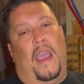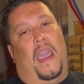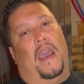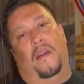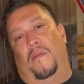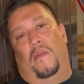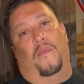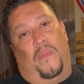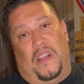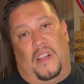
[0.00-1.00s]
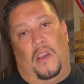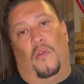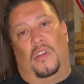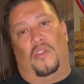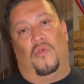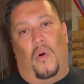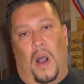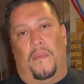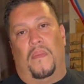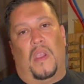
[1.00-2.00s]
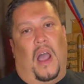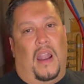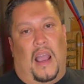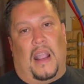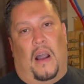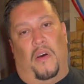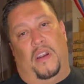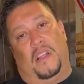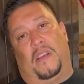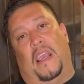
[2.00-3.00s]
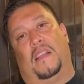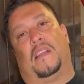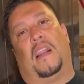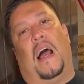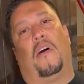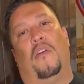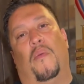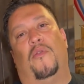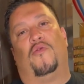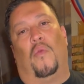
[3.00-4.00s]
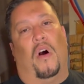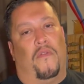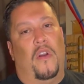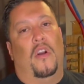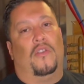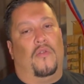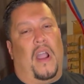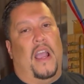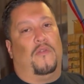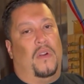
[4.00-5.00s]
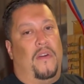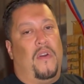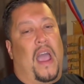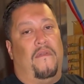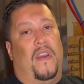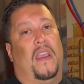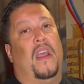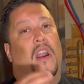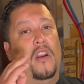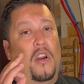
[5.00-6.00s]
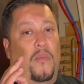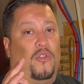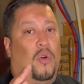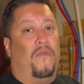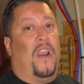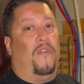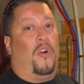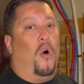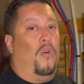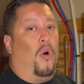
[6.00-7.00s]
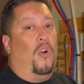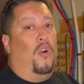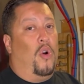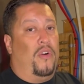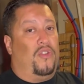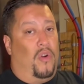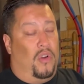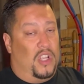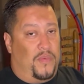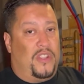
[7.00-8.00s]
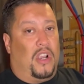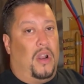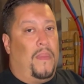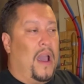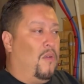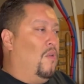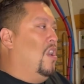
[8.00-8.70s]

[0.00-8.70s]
and basically goes into a, a lockout. In this case, it's a lockout number 12. So guys, whenever you have a number 12 error code on a Noritz unit on this particular model,